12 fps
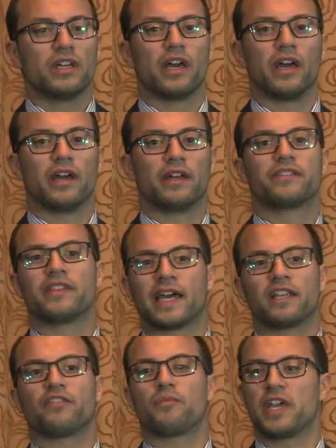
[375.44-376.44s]

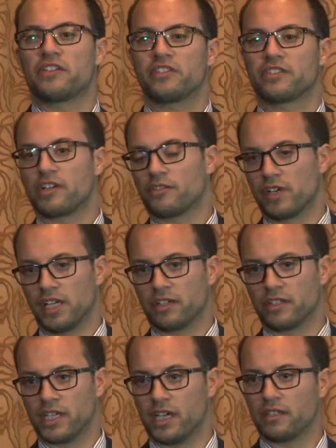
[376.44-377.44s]
That information is not really
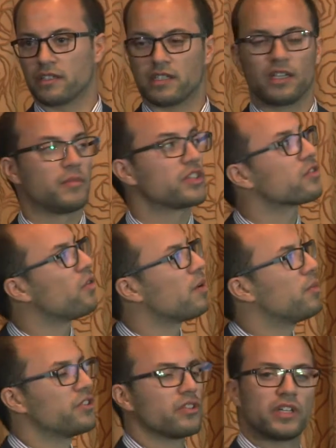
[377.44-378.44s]
contained in the sentiment score,
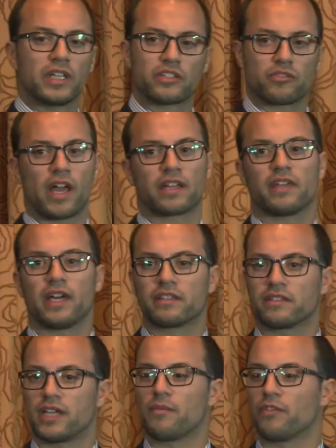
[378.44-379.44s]
but you can extract
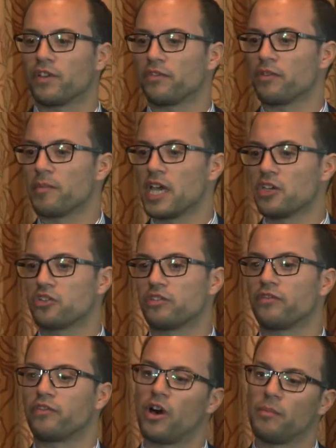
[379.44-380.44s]
that type of
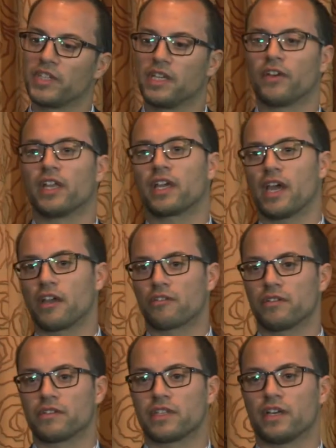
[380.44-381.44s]
information from the event
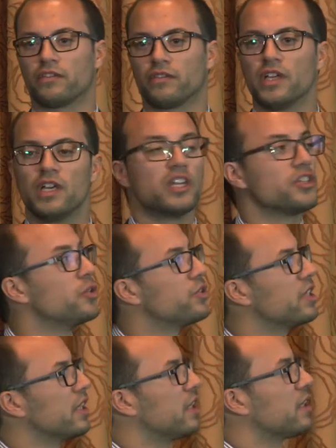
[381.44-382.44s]
category itself,
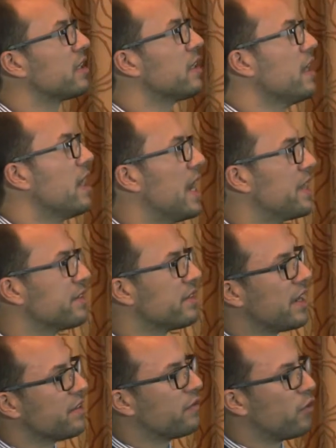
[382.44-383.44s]
using it
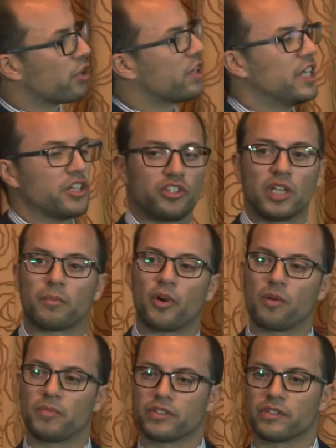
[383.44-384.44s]
as for conditioning
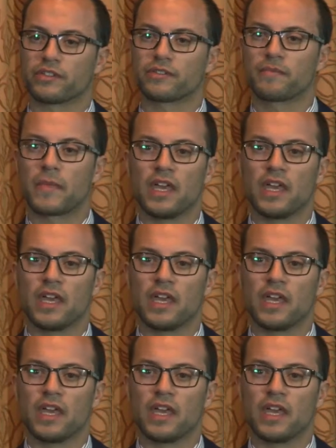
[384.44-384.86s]
purposes.